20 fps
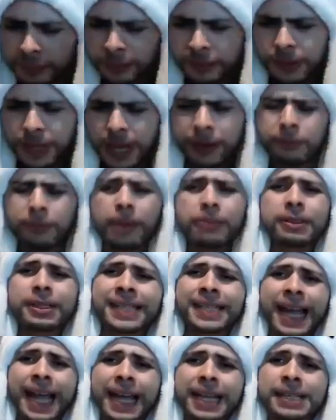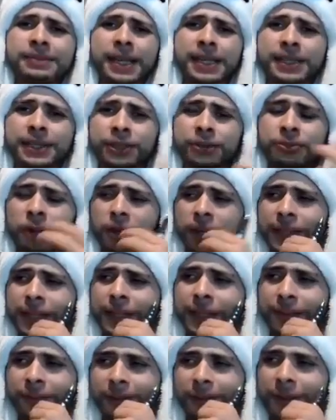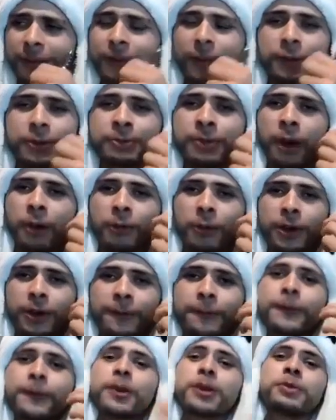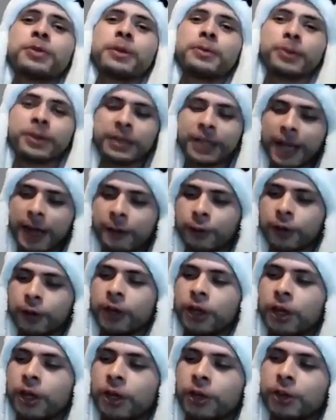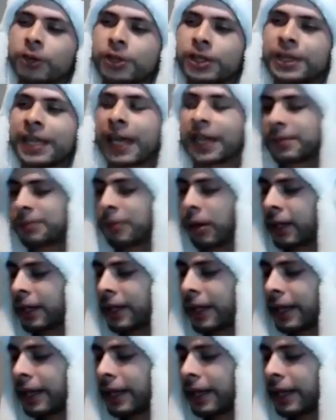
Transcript: I remember text message marketing, right? I was probably one of the first people to ever use text marketing